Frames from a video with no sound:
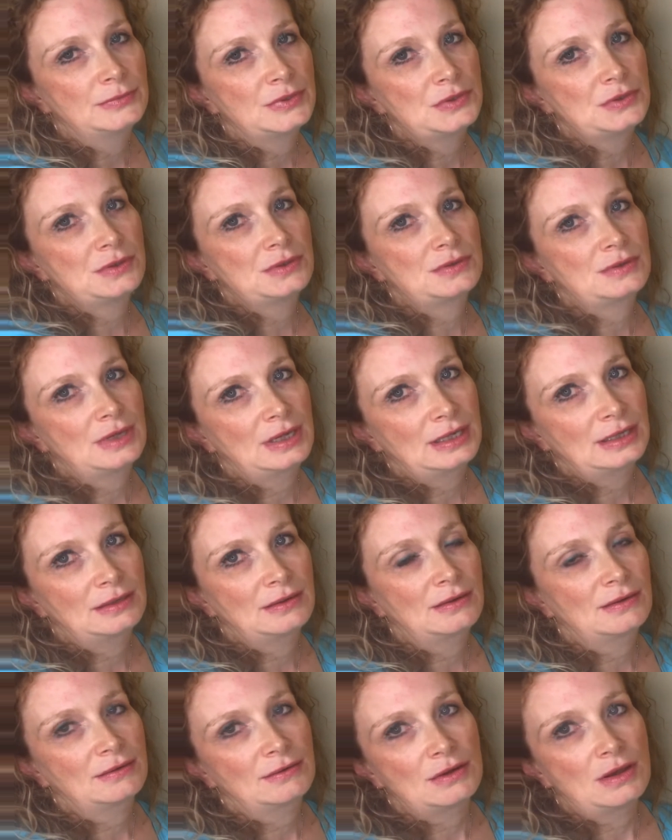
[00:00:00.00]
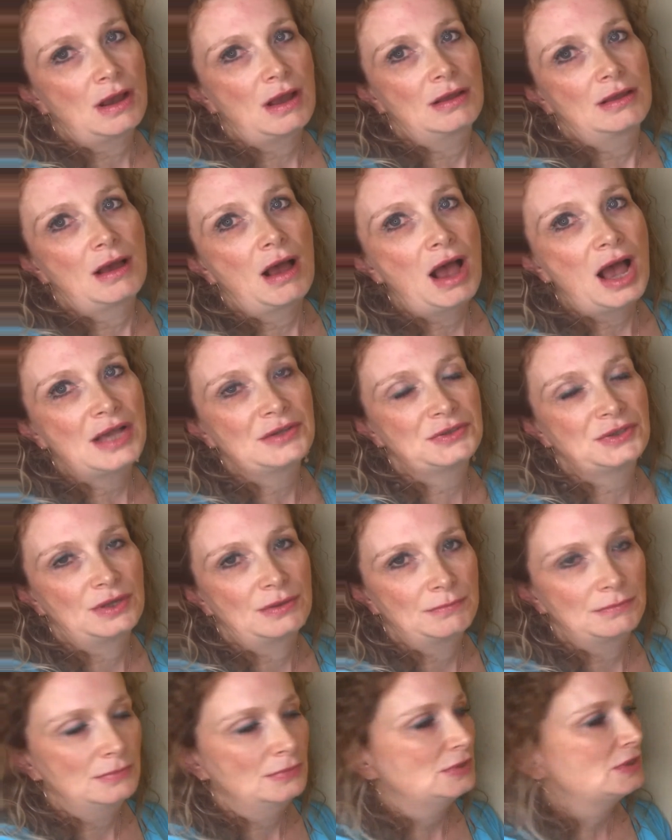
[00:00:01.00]
This is
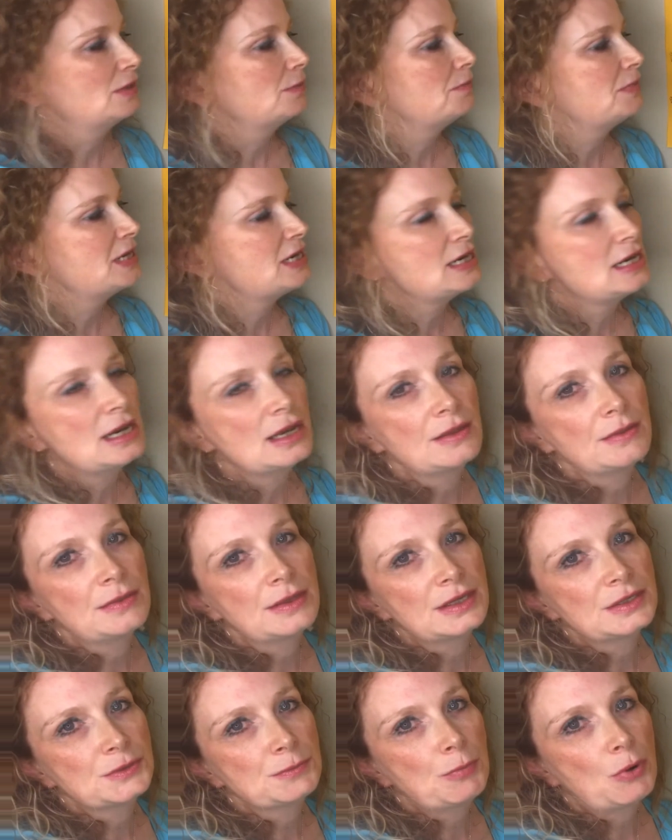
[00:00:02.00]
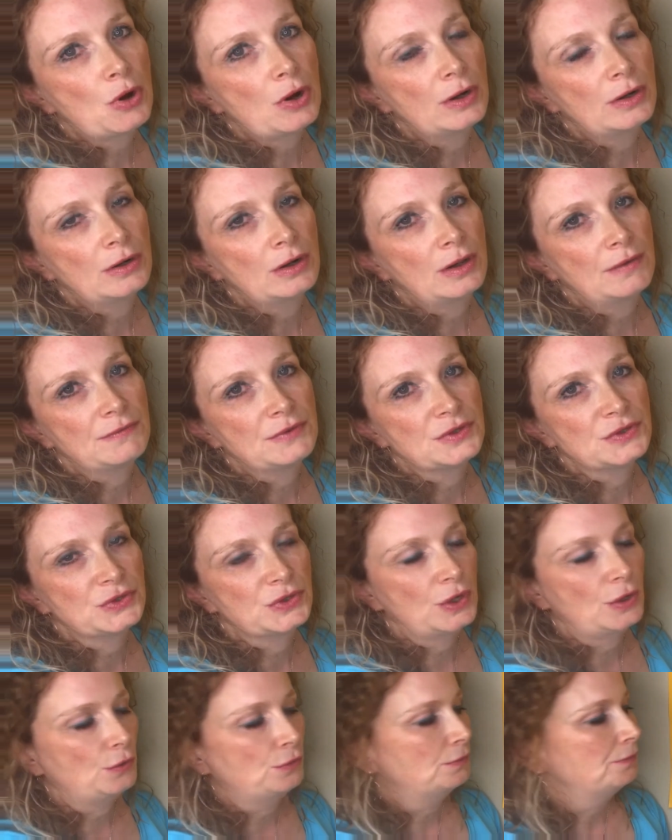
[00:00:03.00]
awesome to be in this part of the
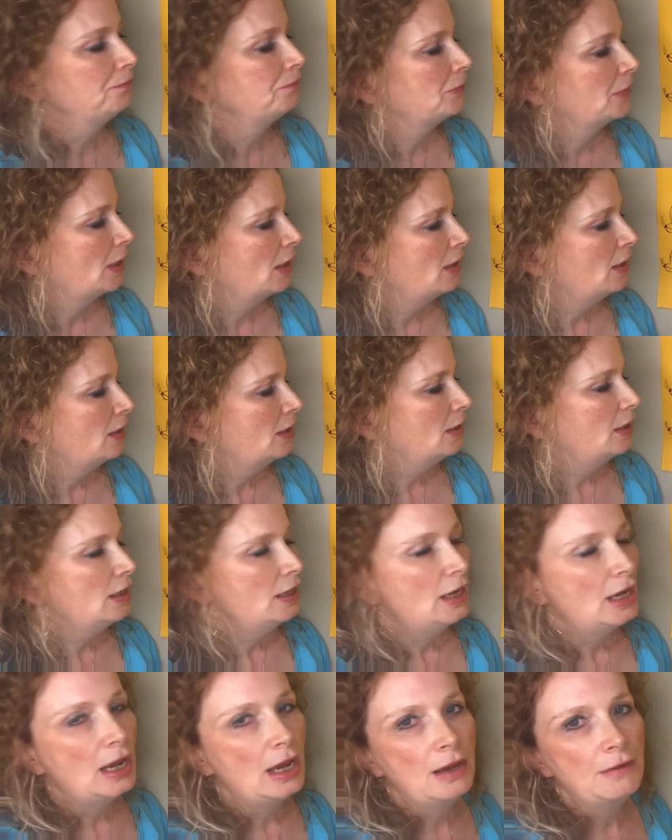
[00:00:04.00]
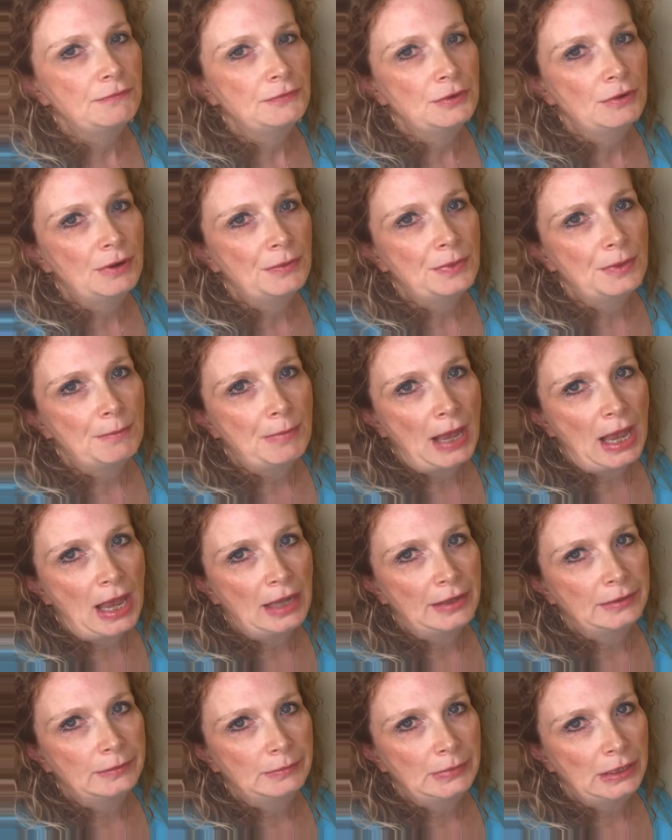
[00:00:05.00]
zone. If you're at the
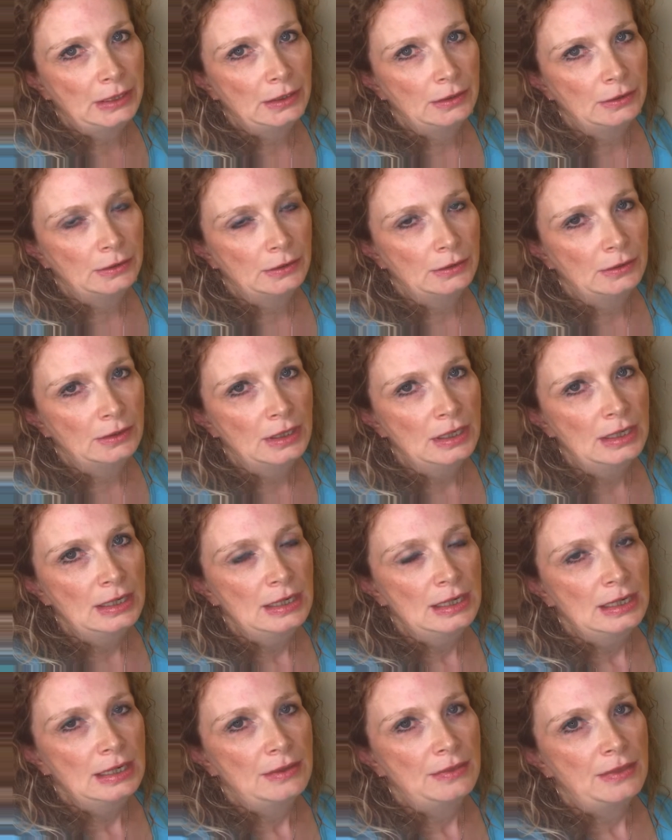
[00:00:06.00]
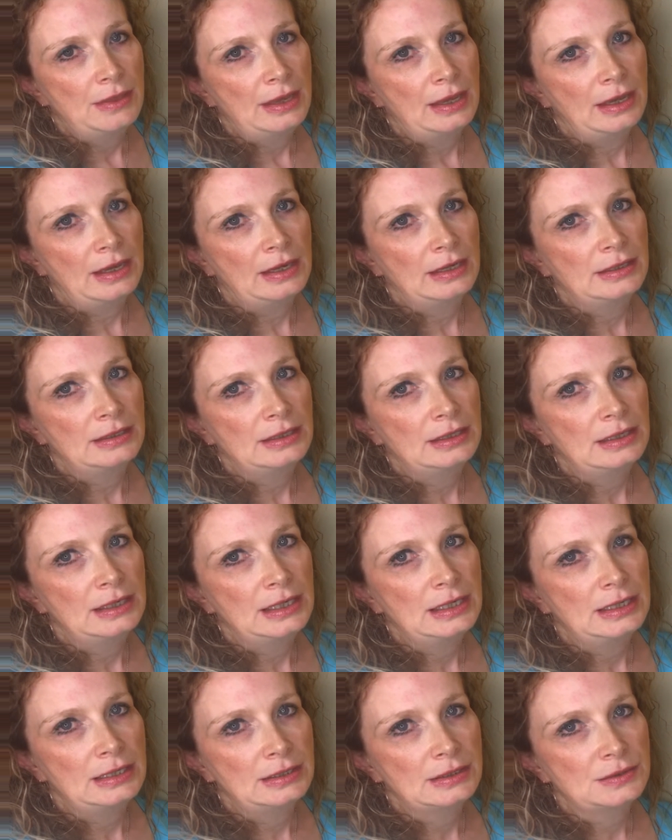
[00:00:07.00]
bottom here, then
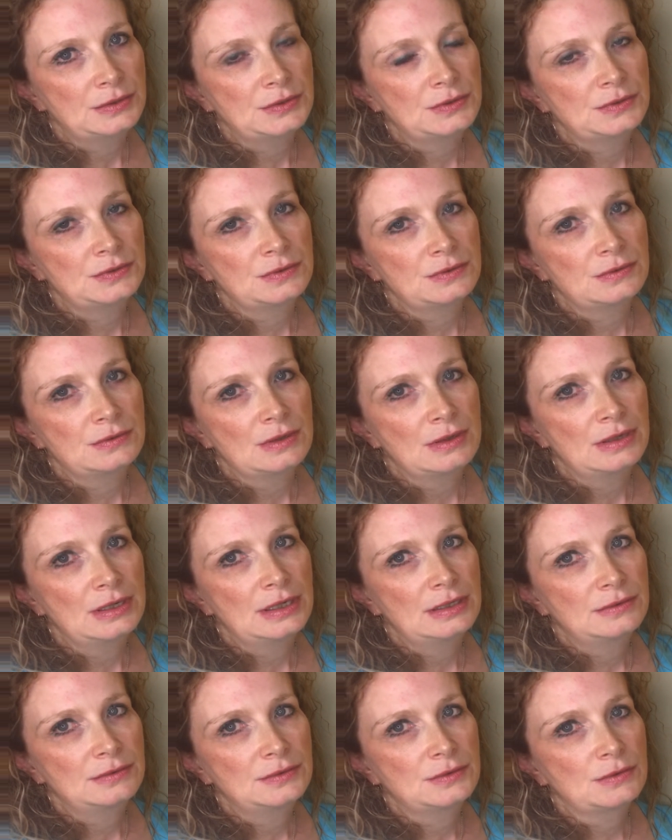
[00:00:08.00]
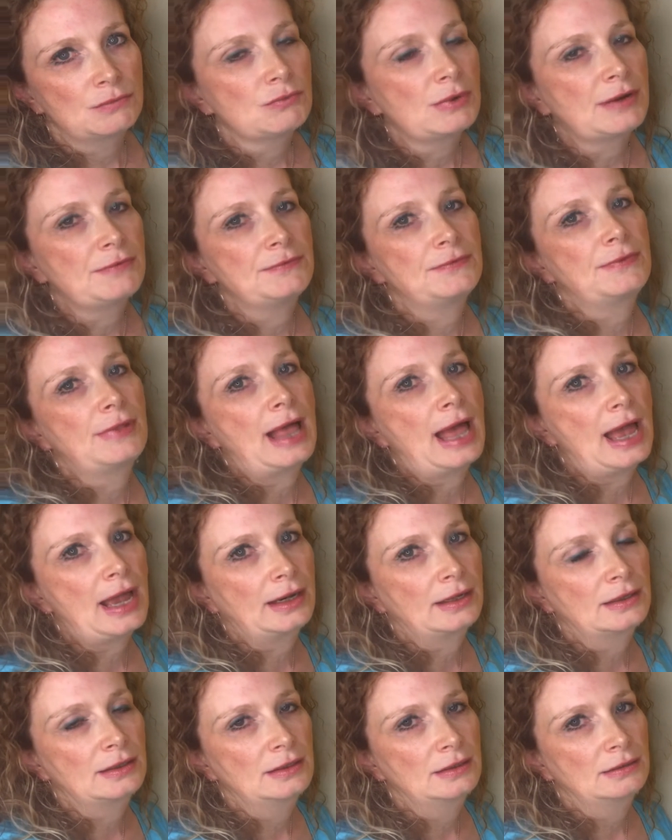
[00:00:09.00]
it's a red
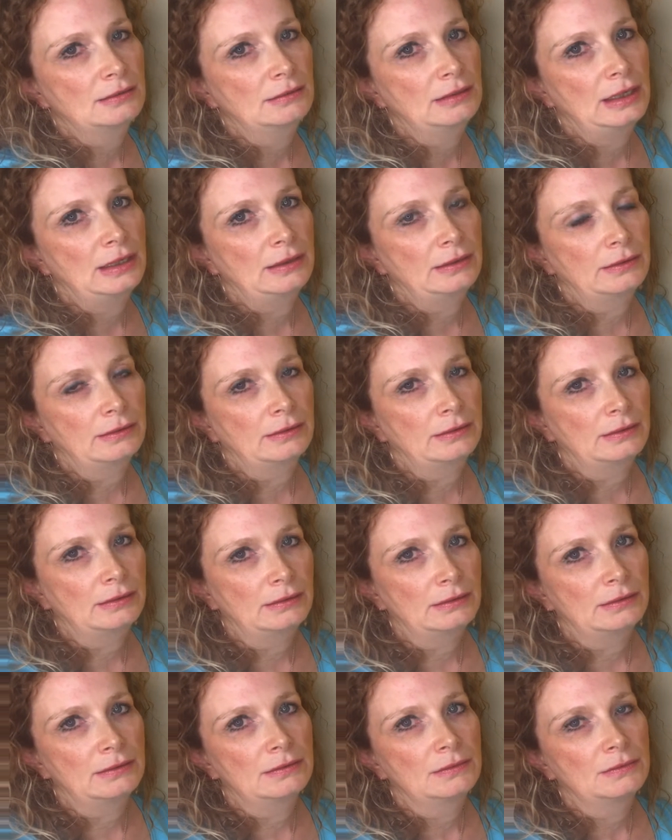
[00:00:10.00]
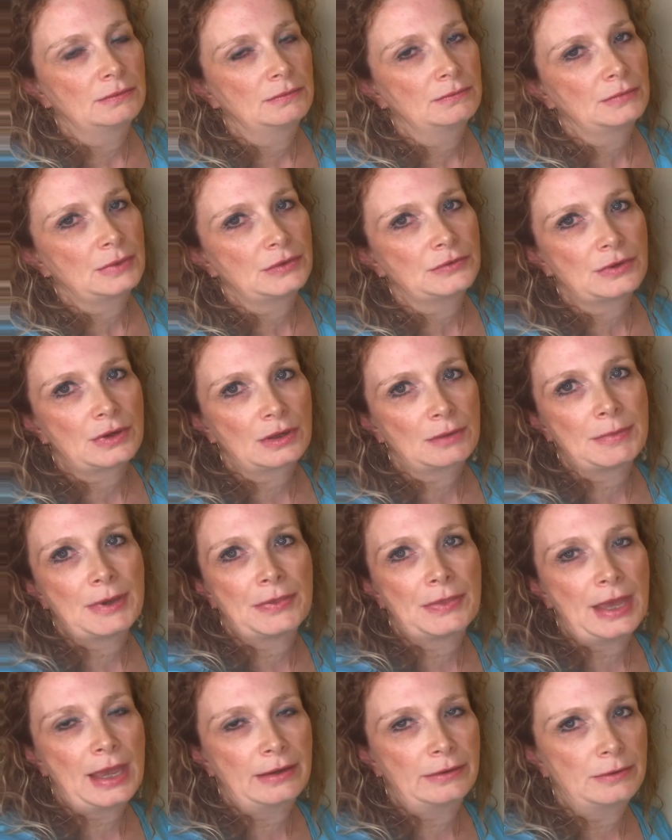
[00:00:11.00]
flag, and I'll talk
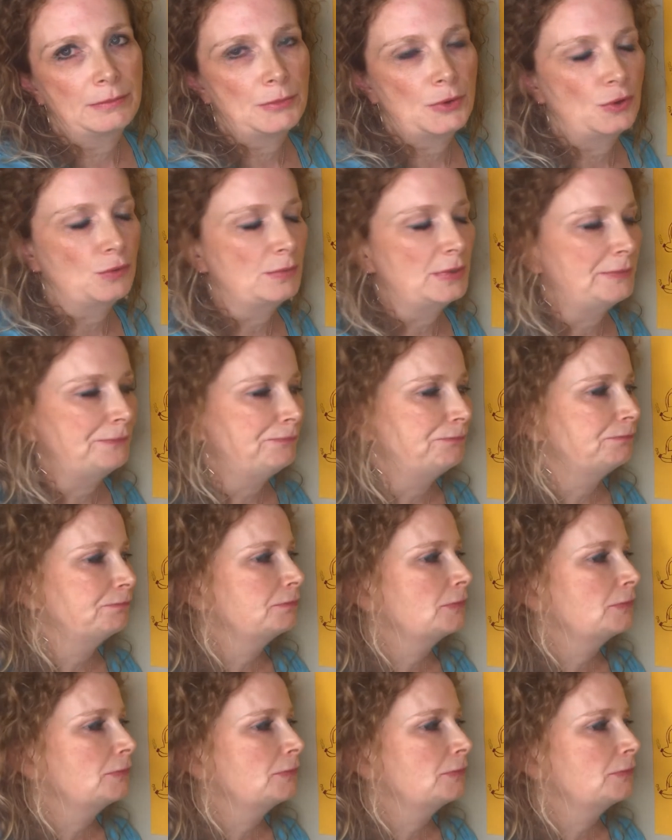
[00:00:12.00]
about that in a moment.